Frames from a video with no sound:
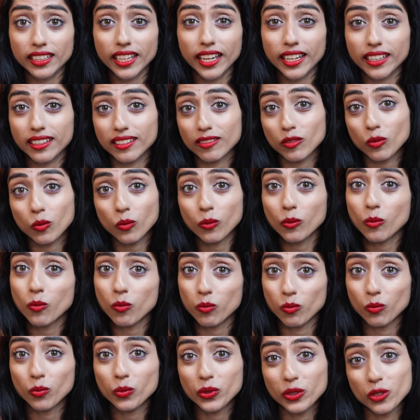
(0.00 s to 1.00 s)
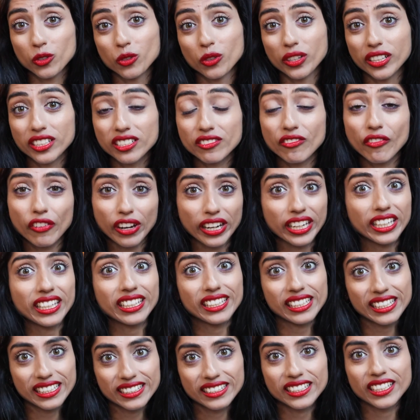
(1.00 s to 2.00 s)
that it's very
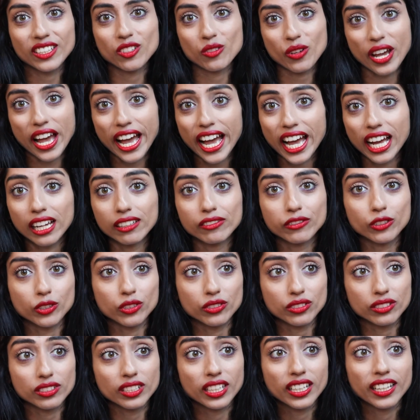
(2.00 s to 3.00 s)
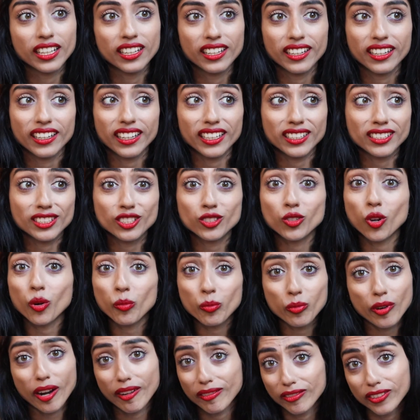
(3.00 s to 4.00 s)
easy to have because it's so
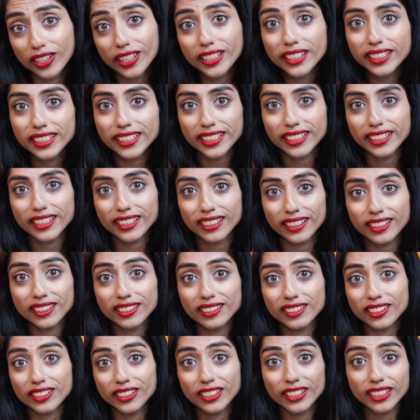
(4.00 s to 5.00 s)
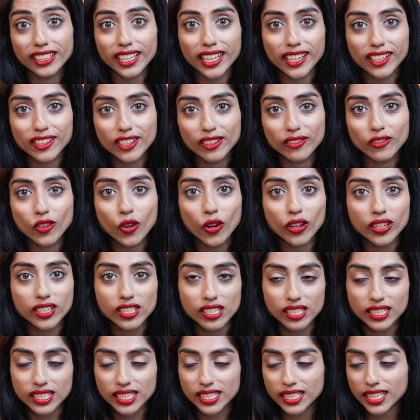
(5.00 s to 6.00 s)
prevalent in the collective
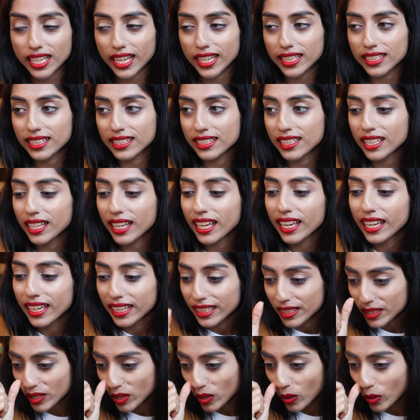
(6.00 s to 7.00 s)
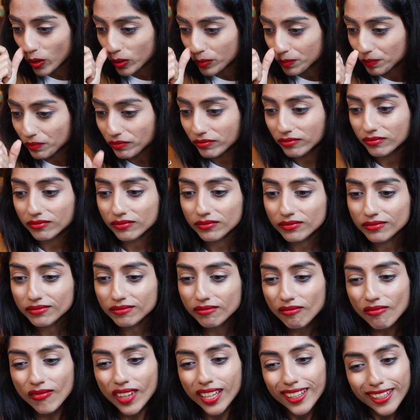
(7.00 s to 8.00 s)
consciousness. So
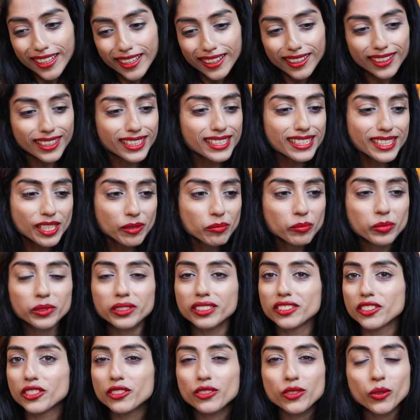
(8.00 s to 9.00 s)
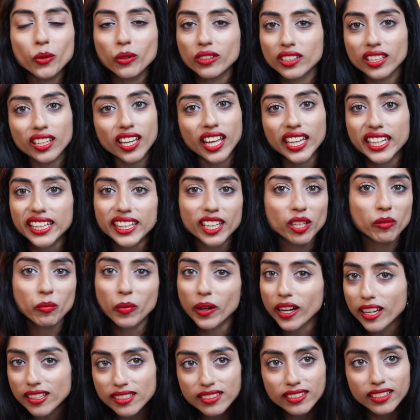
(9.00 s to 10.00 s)
yeah, it's simple. Just don't take anything
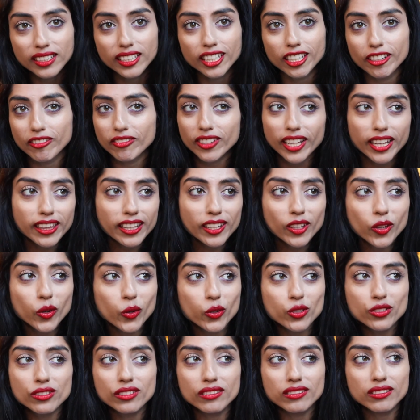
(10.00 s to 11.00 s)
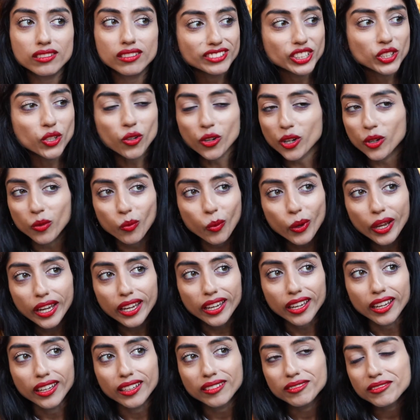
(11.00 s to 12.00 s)
personally. If nothing goes your
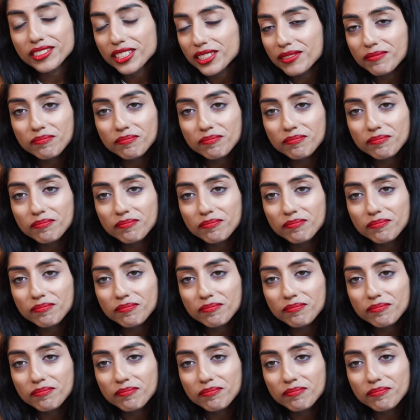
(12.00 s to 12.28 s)
way,